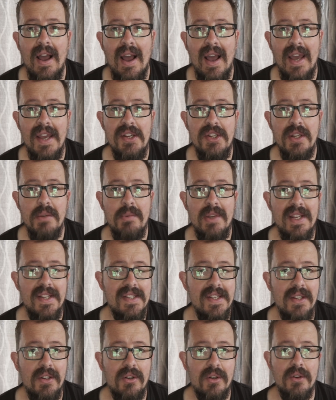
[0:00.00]
Hey
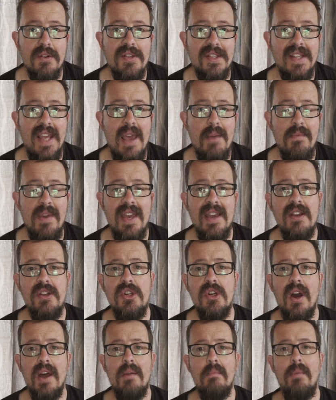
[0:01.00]
GPNZ crew, Sam here,
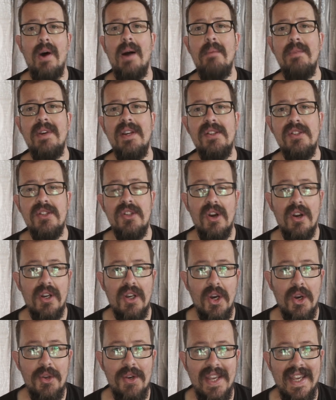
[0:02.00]

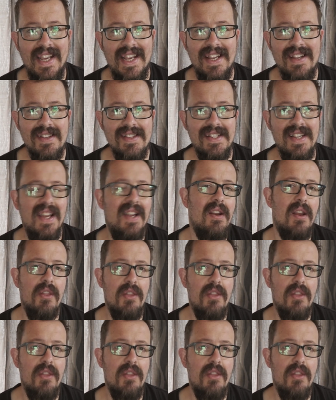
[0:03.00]
giantpumpkins.co.nz,